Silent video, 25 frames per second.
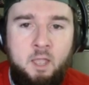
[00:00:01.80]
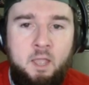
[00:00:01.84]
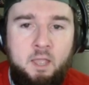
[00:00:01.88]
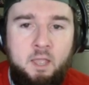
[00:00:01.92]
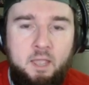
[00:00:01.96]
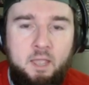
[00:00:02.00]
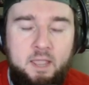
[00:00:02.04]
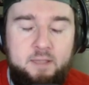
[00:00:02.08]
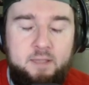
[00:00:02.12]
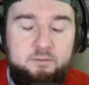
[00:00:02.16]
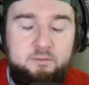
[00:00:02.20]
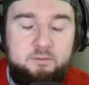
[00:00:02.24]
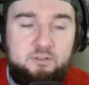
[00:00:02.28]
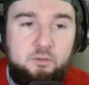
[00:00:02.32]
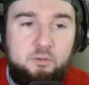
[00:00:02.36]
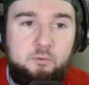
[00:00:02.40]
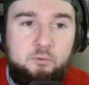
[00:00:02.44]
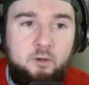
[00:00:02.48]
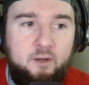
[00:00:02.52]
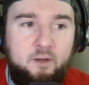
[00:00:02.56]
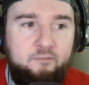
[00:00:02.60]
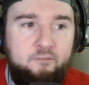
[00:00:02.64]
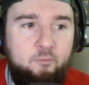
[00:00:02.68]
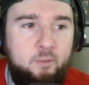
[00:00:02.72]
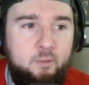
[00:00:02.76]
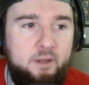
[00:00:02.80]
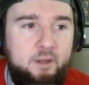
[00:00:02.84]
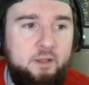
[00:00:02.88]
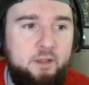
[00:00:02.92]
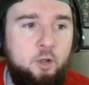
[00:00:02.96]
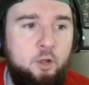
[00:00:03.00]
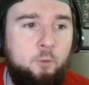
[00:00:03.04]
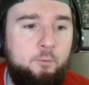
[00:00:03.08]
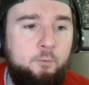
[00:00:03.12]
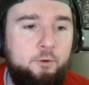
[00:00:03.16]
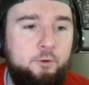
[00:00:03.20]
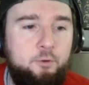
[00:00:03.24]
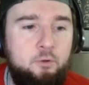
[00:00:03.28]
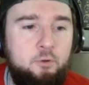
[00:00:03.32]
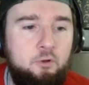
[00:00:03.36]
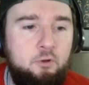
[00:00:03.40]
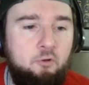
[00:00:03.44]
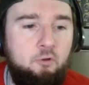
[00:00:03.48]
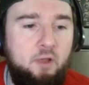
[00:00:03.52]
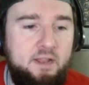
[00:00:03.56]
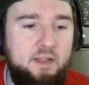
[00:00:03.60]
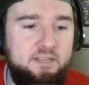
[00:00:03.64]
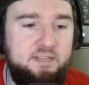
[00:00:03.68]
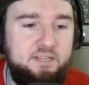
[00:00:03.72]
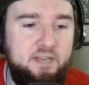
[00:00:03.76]
Hey, what's going on, everybody? Hope we're doing
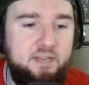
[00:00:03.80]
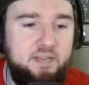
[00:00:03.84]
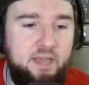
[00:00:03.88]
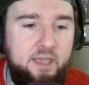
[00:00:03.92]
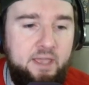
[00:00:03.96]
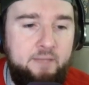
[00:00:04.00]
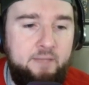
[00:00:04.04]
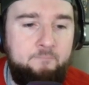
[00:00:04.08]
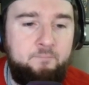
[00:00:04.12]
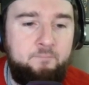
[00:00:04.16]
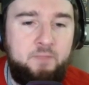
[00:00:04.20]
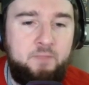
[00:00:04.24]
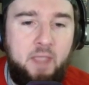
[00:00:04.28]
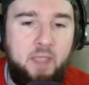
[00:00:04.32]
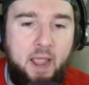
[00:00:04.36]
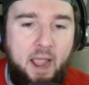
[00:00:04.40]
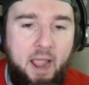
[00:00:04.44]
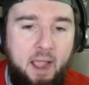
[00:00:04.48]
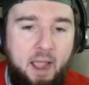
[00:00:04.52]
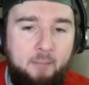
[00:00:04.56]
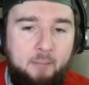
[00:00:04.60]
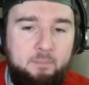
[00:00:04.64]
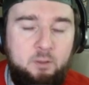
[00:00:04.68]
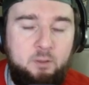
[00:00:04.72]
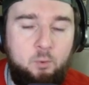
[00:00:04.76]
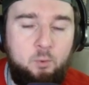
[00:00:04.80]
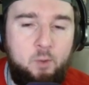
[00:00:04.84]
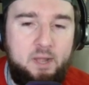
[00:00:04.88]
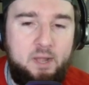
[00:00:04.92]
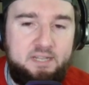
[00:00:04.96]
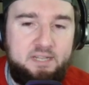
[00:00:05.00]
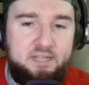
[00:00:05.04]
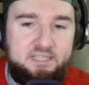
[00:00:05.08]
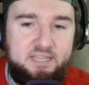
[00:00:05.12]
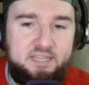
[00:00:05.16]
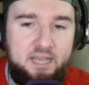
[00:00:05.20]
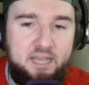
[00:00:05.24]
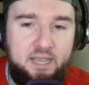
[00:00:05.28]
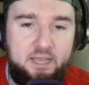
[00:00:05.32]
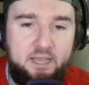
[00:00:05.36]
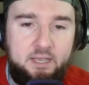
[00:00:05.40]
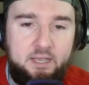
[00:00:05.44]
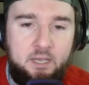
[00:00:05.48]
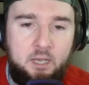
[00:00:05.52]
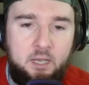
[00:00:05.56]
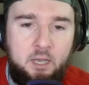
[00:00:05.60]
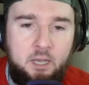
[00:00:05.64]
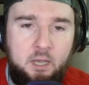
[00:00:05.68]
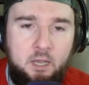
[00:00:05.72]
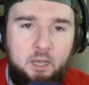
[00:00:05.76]
great today. Happy Wednesday.
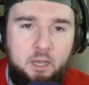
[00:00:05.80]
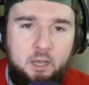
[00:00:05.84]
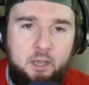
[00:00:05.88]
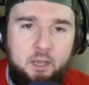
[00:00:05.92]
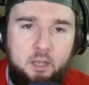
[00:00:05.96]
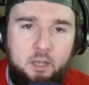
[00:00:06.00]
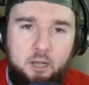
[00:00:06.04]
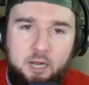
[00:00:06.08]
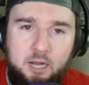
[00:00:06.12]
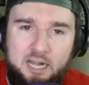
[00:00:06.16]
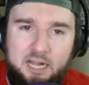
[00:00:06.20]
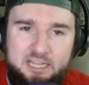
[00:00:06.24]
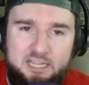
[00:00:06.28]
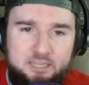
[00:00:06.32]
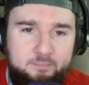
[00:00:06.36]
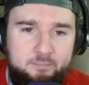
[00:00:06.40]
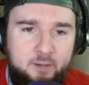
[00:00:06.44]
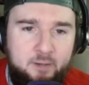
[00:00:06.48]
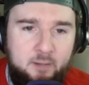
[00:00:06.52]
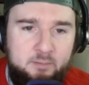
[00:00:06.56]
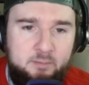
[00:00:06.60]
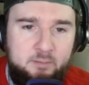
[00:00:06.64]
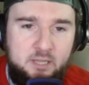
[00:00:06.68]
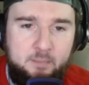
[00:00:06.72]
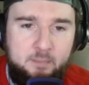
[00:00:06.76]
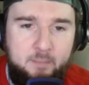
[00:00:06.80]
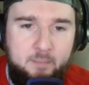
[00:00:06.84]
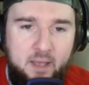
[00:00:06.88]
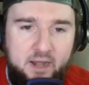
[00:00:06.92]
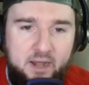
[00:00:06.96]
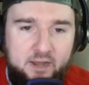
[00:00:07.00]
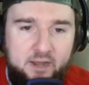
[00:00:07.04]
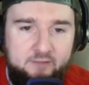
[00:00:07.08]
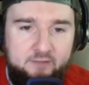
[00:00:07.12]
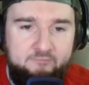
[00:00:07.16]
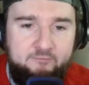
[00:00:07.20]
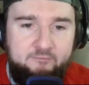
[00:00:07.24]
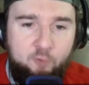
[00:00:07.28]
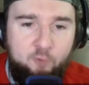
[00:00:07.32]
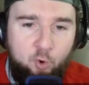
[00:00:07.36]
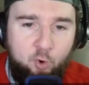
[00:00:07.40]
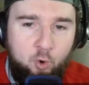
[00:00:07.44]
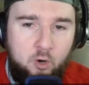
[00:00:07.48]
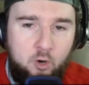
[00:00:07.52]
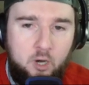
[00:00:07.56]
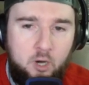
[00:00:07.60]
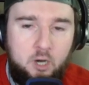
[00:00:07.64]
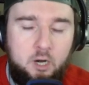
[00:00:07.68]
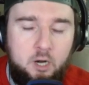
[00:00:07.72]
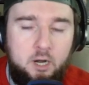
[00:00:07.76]
Got the public betting
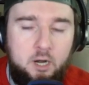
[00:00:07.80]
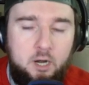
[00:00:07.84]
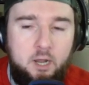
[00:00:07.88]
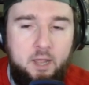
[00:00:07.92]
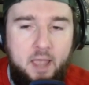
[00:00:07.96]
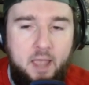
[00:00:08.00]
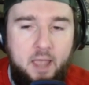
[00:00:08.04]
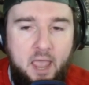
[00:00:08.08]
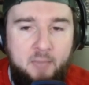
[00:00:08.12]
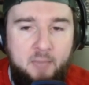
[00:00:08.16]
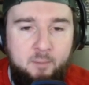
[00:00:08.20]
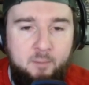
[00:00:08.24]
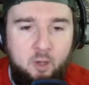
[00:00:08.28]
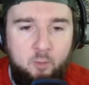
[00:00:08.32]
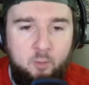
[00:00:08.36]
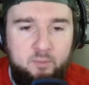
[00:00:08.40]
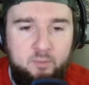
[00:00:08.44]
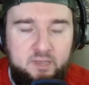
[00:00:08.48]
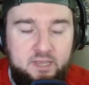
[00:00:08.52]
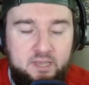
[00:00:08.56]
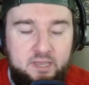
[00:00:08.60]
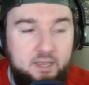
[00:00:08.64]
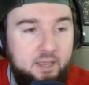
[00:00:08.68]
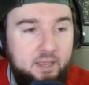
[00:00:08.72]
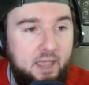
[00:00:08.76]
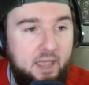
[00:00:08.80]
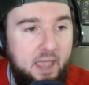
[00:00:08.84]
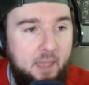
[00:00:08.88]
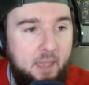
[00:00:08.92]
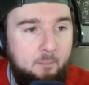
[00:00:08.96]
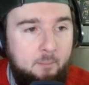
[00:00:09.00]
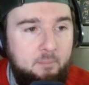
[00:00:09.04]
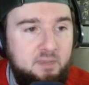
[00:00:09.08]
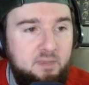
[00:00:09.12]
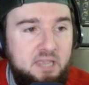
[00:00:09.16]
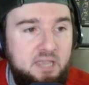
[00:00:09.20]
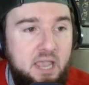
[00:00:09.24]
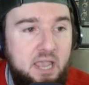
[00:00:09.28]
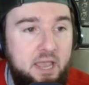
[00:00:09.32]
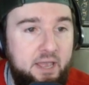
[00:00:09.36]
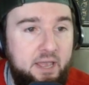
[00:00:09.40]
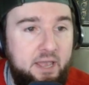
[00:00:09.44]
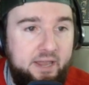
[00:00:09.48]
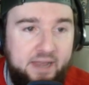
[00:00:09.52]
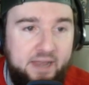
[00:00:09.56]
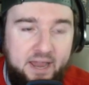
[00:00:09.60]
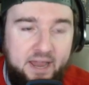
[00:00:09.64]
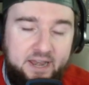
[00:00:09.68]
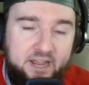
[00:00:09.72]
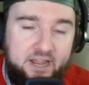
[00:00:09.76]
for MLB, NBA,
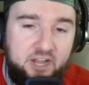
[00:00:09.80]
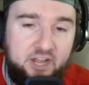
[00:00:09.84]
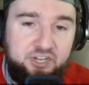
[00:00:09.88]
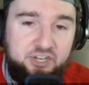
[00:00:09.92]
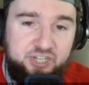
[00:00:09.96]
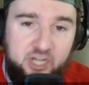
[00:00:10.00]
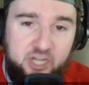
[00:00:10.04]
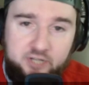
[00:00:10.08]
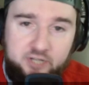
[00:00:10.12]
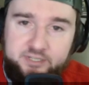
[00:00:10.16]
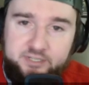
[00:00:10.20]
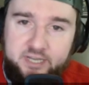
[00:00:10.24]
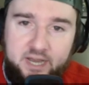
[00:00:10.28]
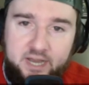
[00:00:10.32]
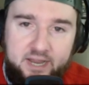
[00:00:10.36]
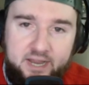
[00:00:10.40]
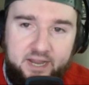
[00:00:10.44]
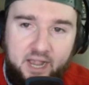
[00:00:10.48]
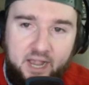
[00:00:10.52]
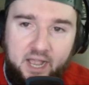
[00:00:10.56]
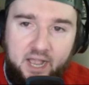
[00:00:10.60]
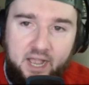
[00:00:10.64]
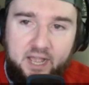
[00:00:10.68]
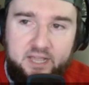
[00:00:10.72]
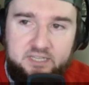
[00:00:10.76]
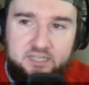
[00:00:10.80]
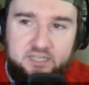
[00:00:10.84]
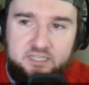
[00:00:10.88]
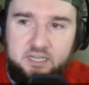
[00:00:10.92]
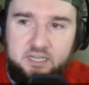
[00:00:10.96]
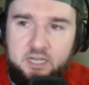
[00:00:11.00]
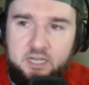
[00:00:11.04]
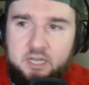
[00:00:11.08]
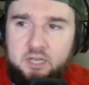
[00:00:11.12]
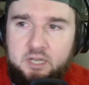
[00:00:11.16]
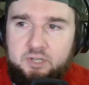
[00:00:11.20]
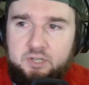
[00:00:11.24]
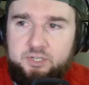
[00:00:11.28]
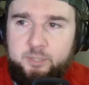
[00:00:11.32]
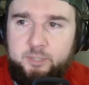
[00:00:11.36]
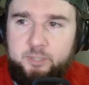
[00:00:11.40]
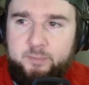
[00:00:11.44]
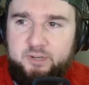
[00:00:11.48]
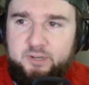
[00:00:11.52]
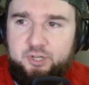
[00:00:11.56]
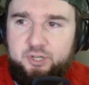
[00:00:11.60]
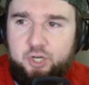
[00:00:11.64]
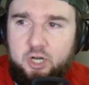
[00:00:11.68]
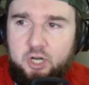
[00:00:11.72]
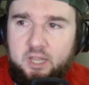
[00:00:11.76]
and NHL today, guys. So
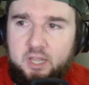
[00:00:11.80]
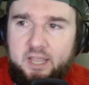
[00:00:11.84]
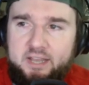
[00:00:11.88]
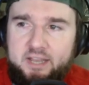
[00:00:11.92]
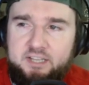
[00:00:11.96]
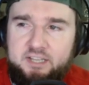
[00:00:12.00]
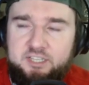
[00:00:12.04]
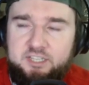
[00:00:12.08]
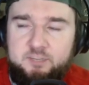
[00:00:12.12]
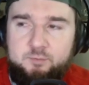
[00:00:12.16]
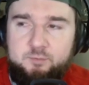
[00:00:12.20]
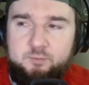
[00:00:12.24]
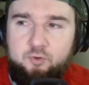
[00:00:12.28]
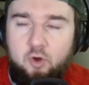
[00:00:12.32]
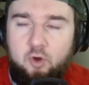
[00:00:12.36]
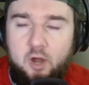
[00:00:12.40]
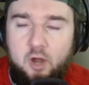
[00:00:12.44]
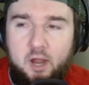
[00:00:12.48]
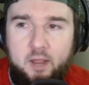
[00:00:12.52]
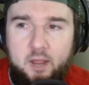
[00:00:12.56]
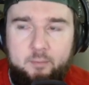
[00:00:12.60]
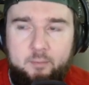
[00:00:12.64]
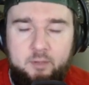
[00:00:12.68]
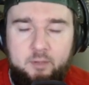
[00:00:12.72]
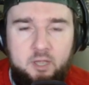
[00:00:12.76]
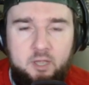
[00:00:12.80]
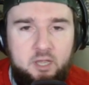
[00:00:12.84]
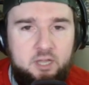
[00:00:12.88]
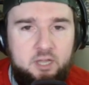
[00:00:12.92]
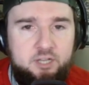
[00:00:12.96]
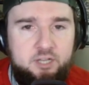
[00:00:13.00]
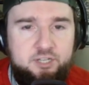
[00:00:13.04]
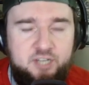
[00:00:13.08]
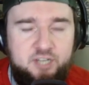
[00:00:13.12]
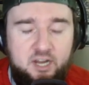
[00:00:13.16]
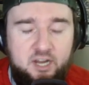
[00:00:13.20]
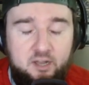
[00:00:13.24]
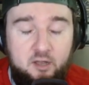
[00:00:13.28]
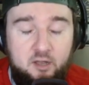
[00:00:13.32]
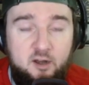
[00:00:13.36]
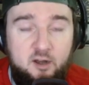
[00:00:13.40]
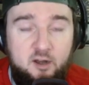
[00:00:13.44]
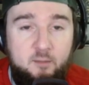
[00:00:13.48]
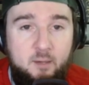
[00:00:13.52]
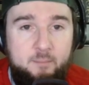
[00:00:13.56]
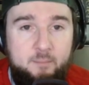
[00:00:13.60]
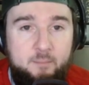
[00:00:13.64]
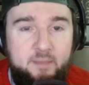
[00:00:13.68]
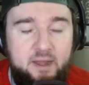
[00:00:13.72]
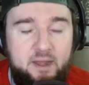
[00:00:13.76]
be sure to like and subscribe. Check out all
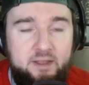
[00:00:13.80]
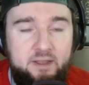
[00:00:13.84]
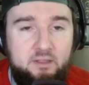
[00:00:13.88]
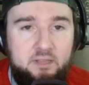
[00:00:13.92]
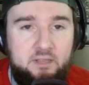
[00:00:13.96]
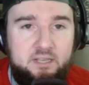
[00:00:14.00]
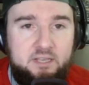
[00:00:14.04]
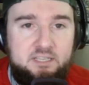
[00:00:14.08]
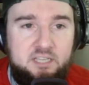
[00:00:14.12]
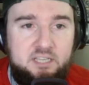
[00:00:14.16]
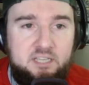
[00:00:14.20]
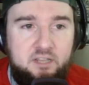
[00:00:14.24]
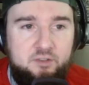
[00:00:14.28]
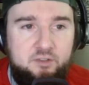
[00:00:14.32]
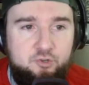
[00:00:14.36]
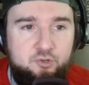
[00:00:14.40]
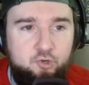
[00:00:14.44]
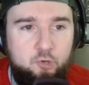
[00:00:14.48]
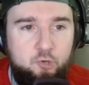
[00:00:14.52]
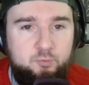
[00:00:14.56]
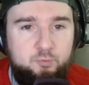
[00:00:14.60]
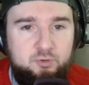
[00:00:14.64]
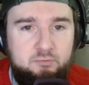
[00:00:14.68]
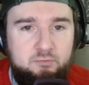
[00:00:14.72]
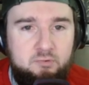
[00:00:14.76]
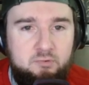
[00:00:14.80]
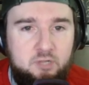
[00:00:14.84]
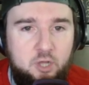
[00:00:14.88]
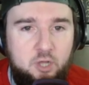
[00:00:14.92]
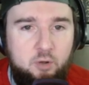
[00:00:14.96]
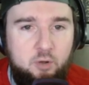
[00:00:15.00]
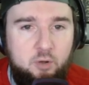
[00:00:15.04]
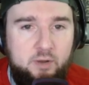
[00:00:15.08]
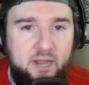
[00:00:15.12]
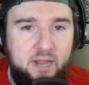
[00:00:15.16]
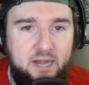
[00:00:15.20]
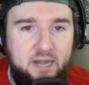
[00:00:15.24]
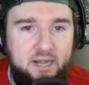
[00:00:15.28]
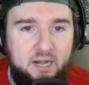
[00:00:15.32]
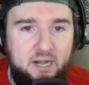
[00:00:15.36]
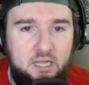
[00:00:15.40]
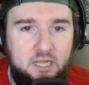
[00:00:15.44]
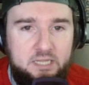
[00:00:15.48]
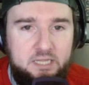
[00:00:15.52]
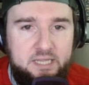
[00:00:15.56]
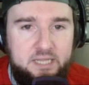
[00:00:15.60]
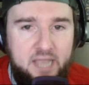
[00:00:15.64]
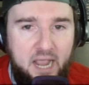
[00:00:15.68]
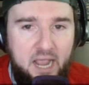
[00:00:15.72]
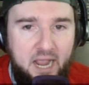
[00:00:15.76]
my betting links in the description below to get in on
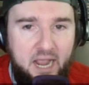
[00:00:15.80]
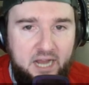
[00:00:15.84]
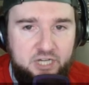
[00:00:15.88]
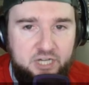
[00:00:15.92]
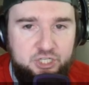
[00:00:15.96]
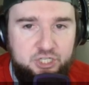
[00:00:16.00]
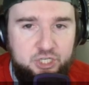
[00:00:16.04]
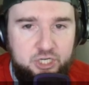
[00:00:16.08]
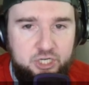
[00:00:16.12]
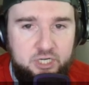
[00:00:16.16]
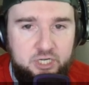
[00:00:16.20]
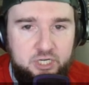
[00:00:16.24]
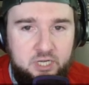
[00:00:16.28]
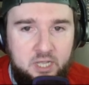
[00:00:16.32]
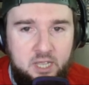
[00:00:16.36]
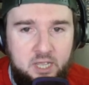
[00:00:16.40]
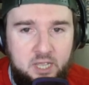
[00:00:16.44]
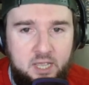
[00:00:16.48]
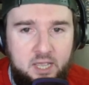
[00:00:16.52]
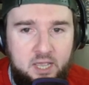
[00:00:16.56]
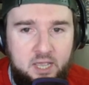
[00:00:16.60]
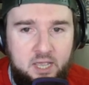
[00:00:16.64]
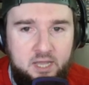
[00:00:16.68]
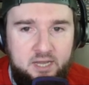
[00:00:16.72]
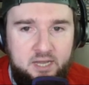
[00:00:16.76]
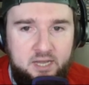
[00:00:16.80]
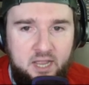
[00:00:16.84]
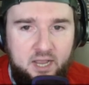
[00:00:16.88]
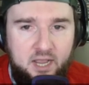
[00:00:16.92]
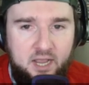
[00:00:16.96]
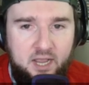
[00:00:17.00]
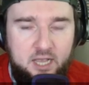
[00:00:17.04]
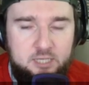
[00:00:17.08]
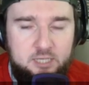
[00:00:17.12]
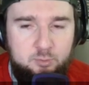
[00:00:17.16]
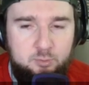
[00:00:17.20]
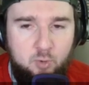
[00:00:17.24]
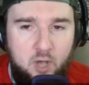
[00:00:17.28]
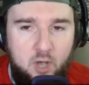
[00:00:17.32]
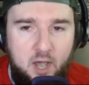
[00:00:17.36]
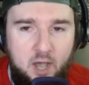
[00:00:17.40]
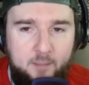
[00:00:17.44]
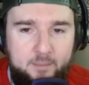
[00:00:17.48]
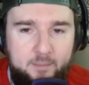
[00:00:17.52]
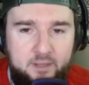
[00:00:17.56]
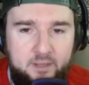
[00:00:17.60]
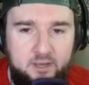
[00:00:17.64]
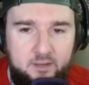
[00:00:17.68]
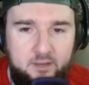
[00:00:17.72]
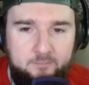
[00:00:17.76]
the action. And yeah, guys, we'll
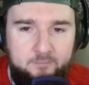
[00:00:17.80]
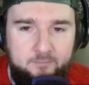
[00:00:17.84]
hop in it.